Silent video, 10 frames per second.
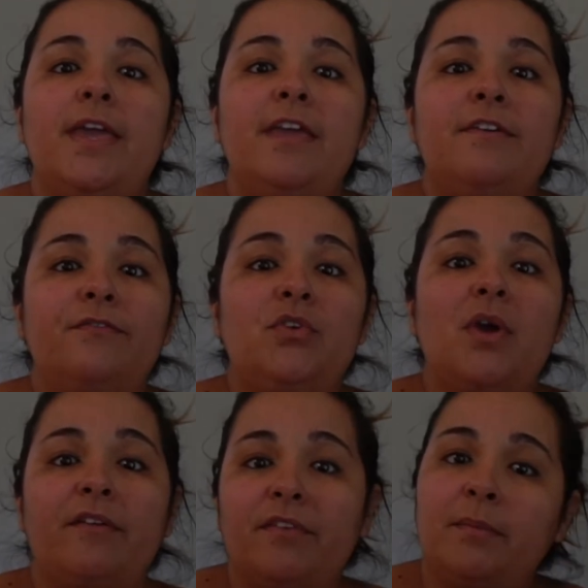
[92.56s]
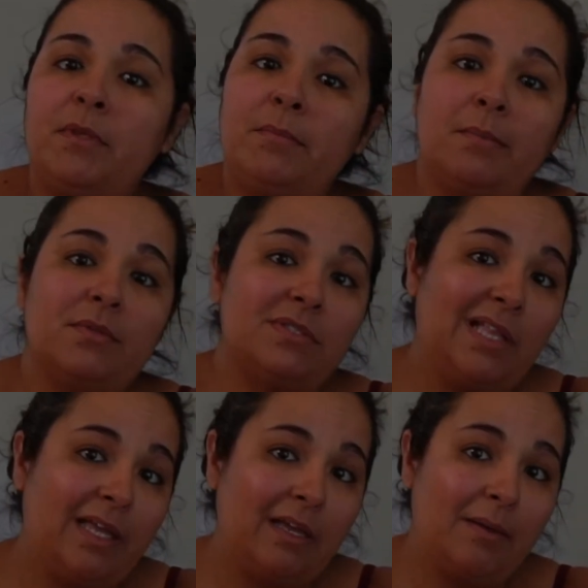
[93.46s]
if you have family members
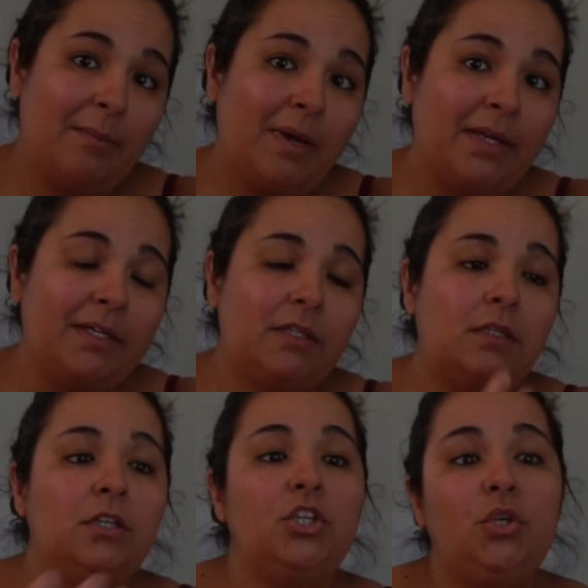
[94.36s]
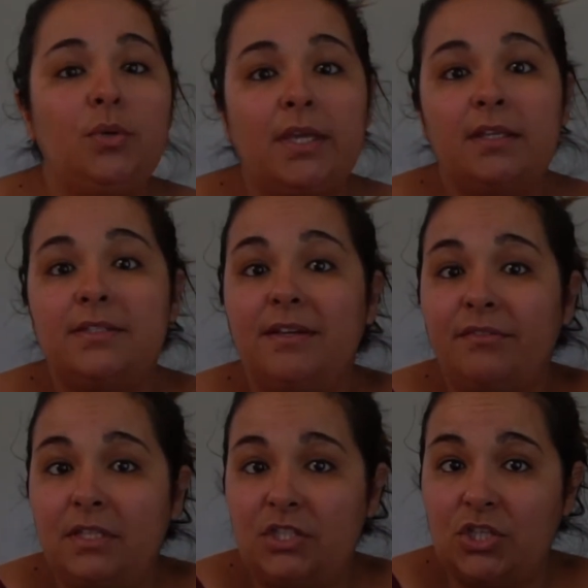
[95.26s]
like mine, you can
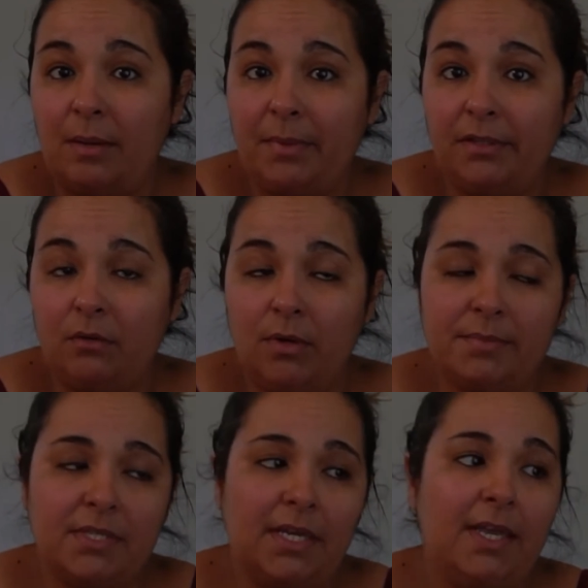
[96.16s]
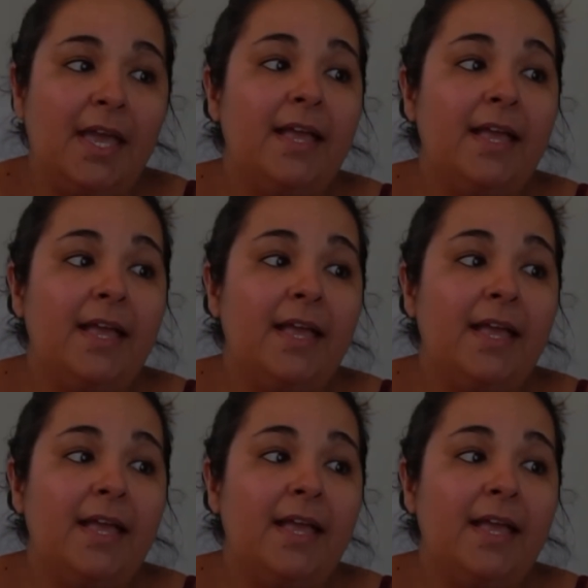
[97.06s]
definitely shop on their website.